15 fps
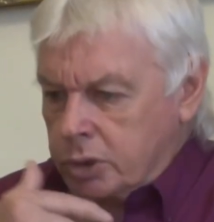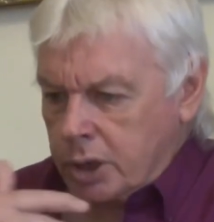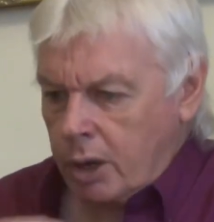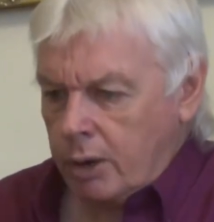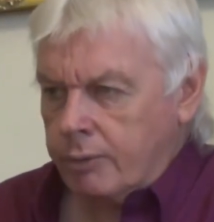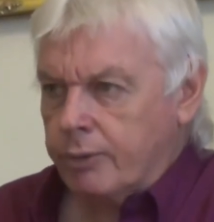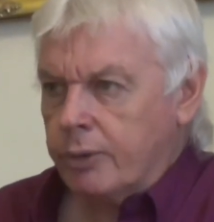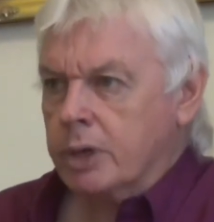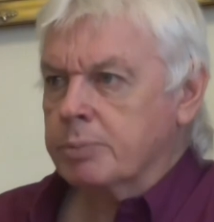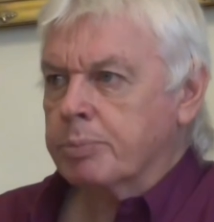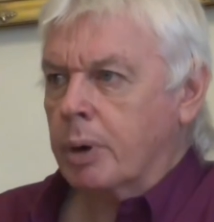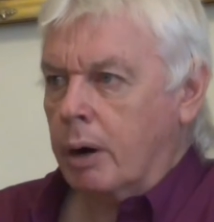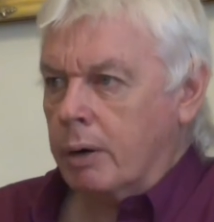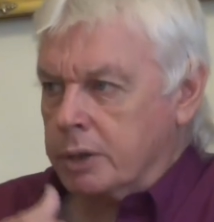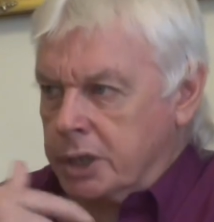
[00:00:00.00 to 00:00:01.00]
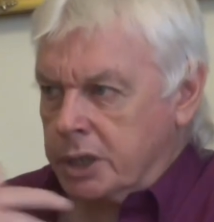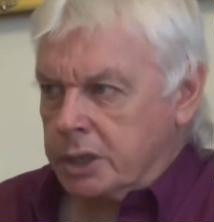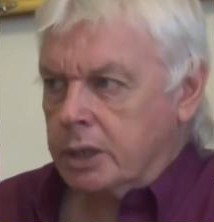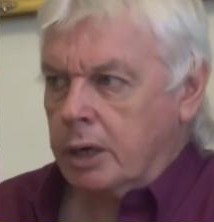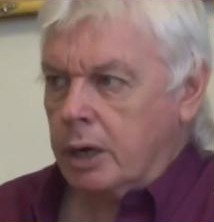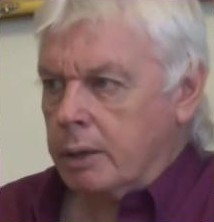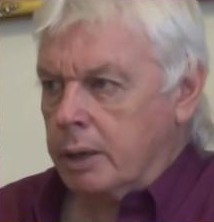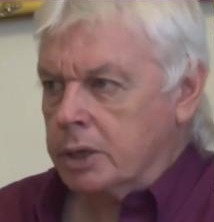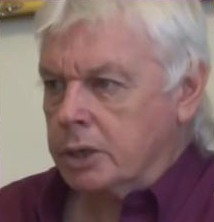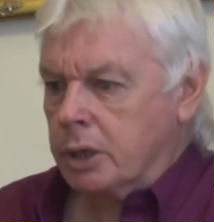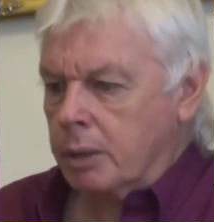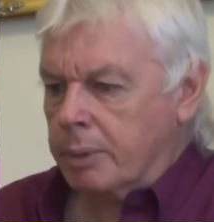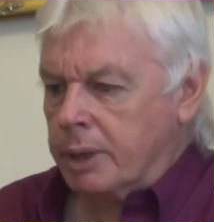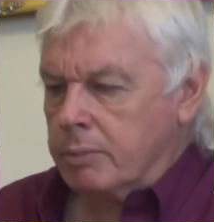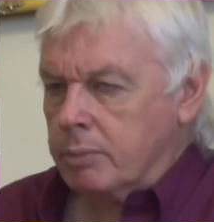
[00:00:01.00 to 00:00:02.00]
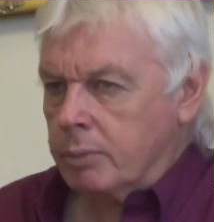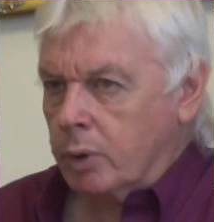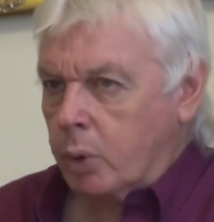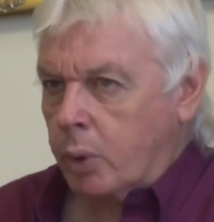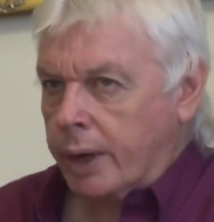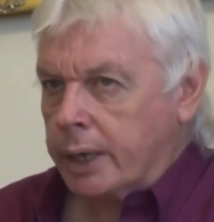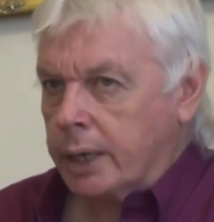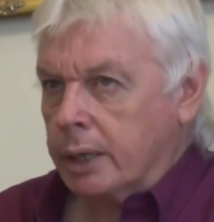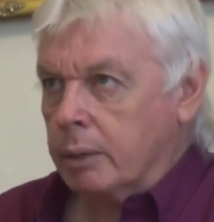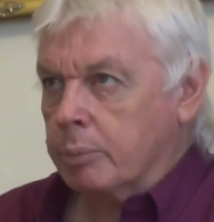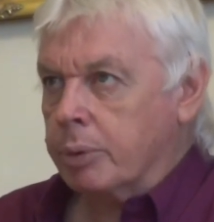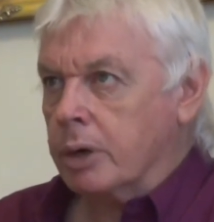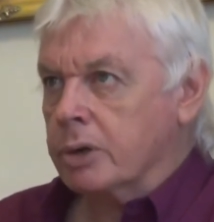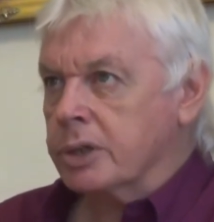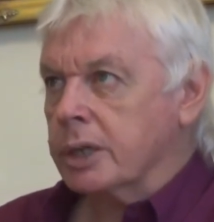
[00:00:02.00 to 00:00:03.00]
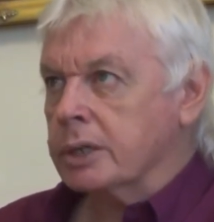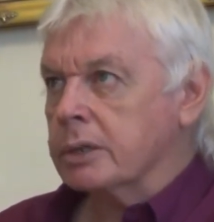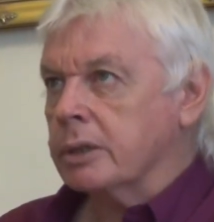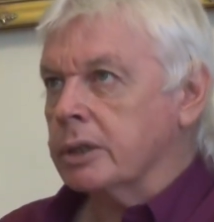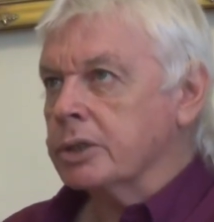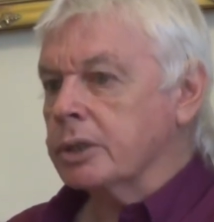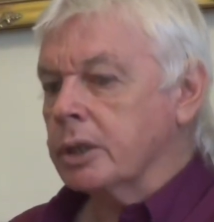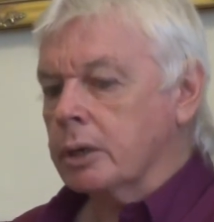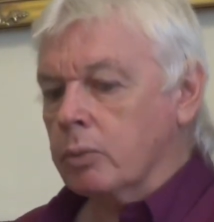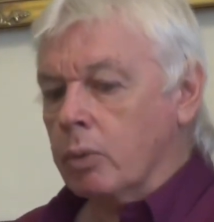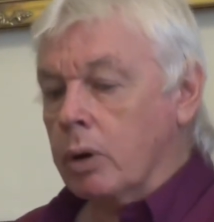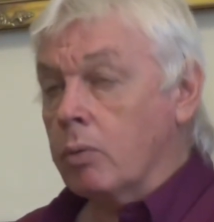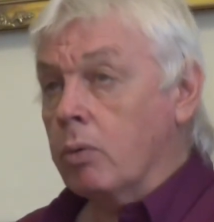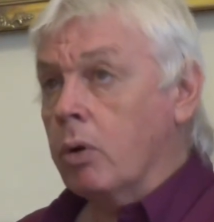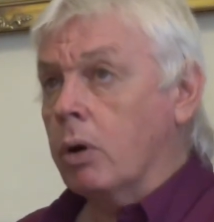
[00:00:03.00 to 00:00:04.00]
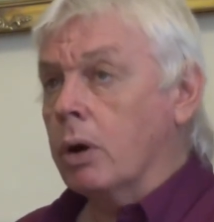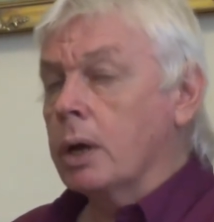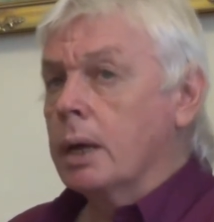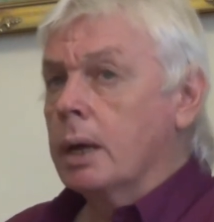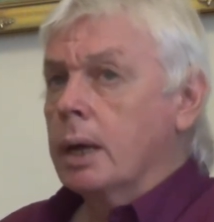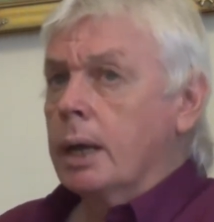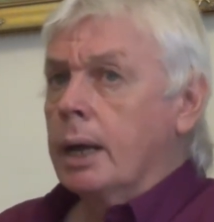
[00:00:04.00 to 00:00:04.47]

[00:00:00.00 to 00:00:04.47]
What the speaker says: her first priority is going to be quickening the process to this Third World War.